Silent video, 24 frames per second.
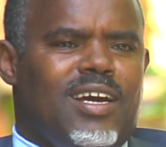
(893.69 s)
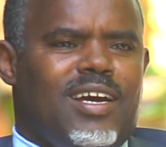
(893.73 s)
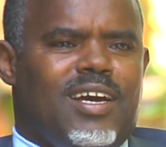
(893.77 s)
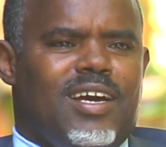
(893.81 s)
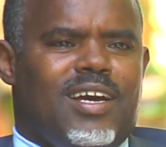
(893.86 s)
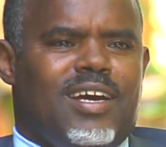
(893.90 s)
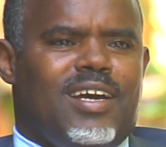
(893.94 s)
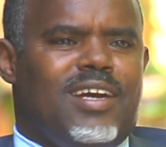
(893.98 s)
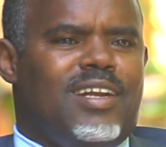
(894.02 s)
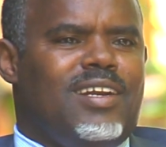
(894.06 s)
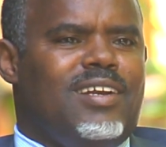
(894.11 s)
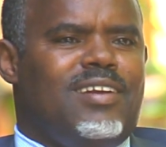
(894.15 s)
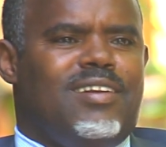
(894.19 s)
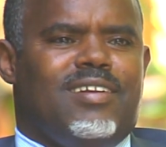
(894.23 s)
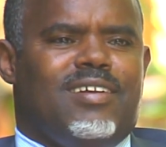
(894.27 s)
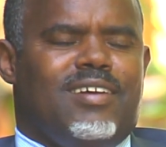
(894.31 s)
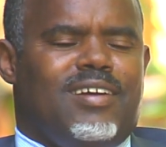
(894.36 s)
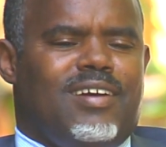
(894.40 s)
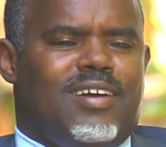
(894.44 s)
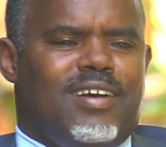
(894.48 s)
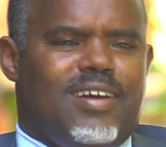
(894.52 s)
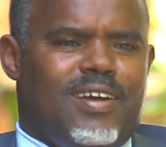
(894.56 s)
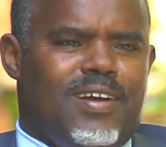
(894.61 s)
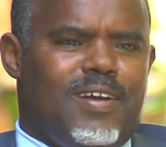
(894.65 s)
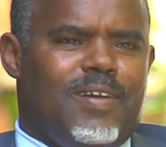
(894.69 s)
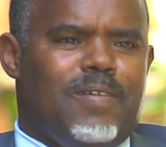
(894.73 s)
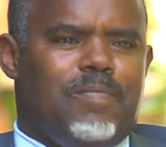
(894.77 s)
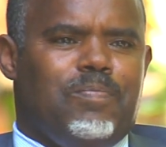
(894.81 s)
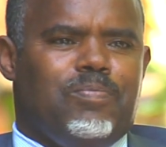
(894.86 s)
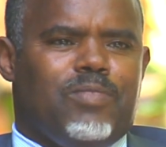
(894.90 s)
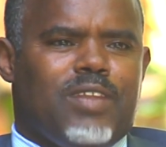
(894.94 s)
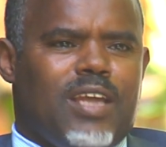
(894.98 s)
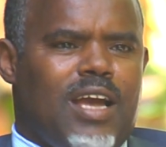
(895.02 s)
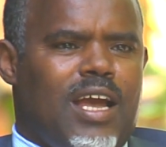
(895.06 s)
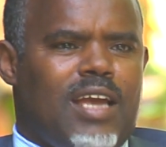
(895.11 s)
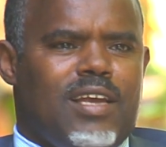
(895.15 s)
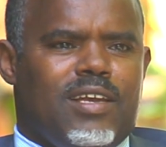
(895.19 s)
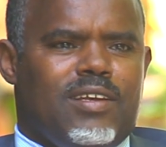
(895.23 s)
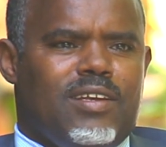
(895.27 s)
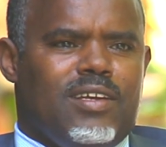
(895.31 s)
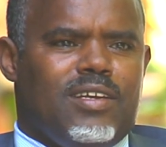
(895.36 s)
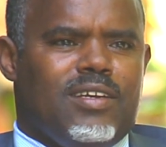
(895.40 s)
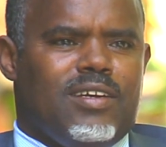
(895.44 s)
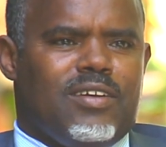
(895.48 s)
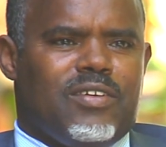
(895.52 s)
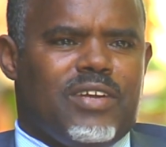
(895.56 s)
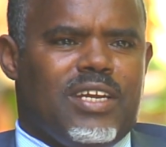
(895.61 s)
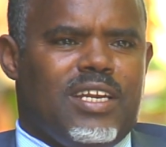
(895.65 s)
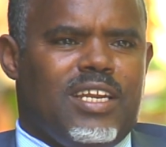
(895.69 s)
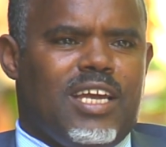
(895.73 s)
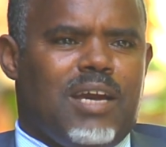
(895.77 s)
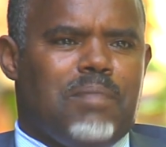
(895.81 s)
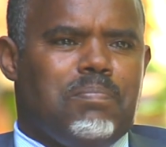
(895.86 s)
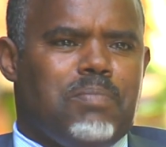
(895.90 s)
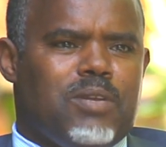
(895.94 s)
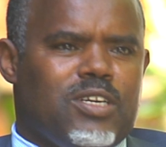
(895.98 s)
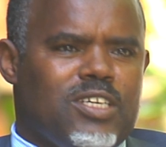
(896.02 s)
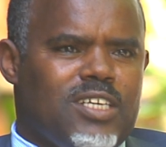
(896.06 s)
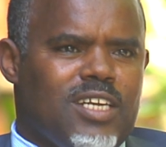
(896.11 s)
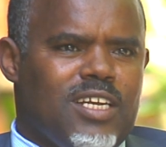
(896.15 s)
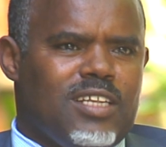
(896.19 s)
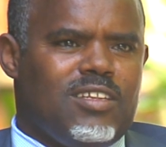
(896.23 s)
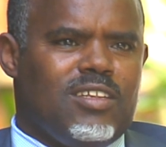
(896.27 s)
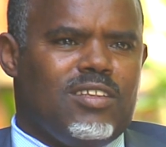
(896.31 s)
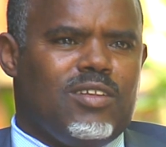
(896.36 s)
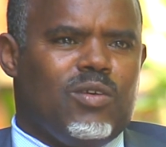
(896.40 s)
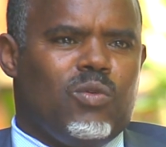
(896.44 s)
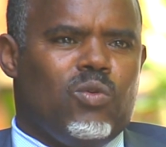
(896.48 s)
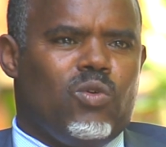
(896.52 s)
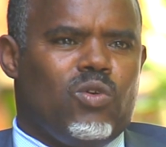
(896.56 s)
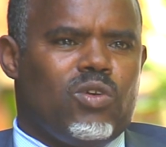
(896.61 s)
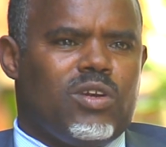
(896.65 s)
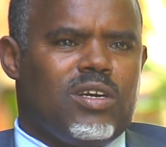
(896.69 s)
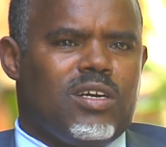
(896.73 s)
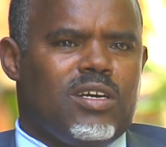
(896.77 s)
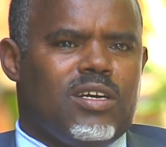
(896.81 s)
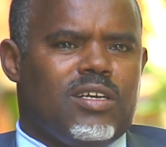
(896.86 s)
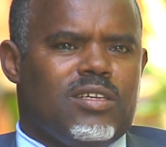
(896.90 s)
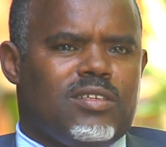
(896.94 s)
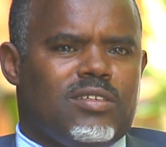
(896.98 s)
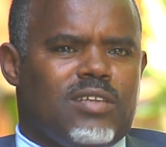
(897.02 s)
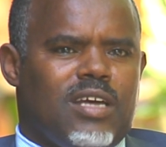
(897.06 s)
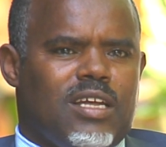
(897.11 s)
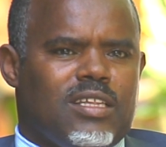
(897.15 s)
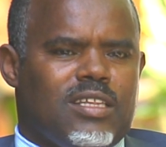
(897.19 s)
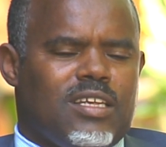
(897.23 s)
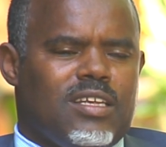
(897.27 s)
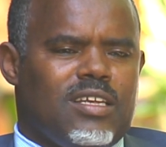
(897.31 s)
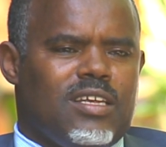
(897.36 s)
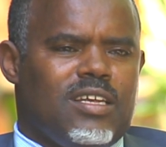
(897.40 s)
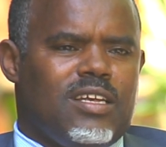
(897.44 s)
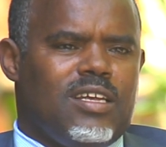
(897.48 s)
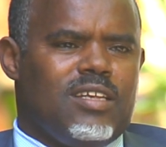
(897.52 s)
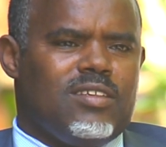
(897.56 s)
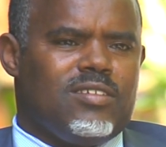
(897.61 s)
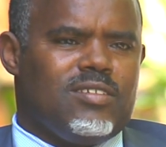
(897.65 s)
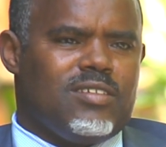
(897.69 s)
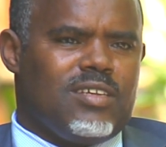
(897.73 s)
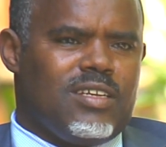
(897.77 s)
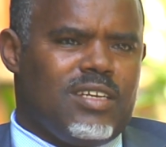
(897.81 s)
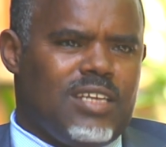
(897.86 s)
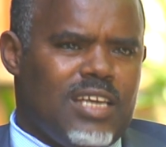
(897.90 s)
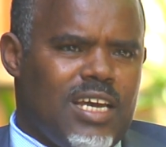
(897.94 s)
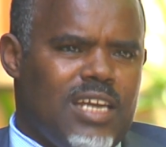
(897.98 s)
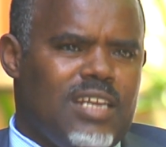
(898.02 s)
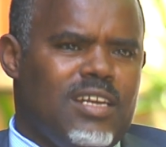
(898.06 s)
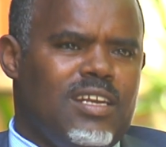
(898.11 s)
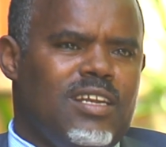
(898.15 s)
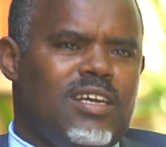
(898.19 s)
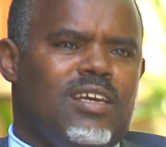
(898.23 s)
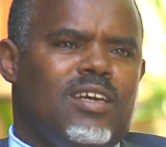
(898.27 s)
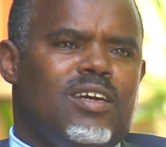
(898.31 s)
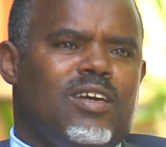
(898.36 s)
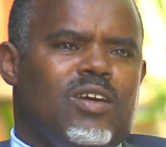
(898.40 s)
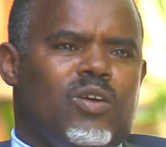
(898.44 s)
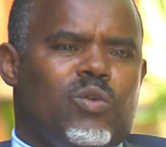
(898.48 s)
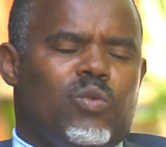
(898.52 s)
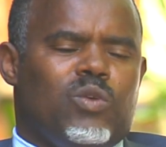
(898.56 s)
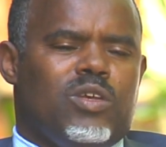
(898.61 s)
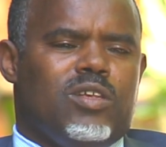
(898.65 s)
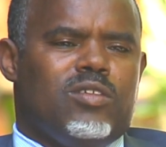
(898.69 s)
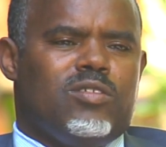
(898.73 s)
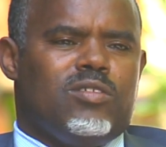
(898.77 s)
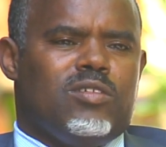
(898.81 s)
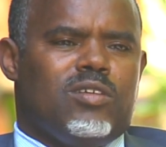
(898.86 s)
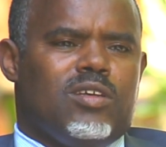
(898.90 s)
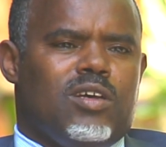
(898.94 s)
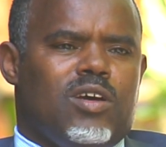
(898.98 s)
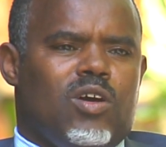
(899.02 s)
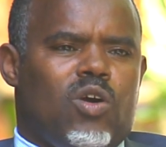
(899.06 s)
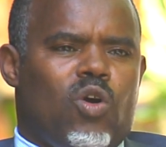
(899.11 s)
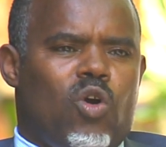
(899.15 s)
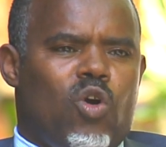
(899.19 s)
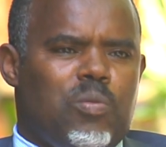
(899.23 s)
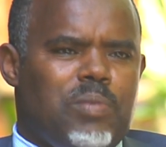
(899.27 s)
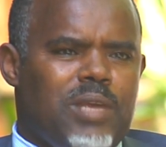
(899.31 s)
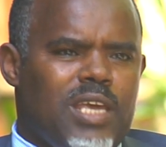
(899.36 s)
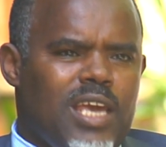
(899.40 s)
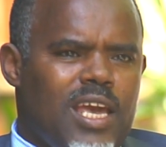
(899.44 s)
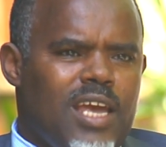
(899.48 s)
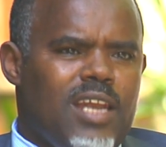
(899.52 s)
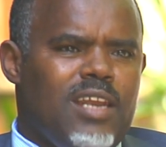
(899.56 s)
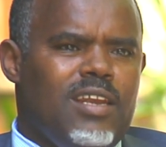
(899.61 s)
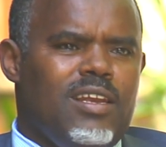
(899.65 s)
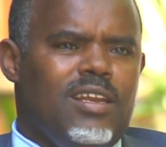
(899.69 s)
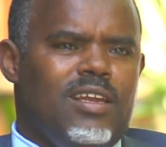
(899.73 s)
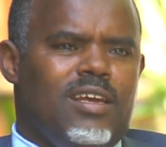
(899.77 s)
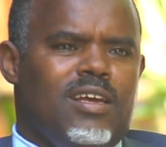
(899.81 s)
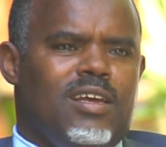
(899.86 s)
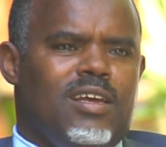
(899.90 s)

and I really appreciate the work that is done with OBN,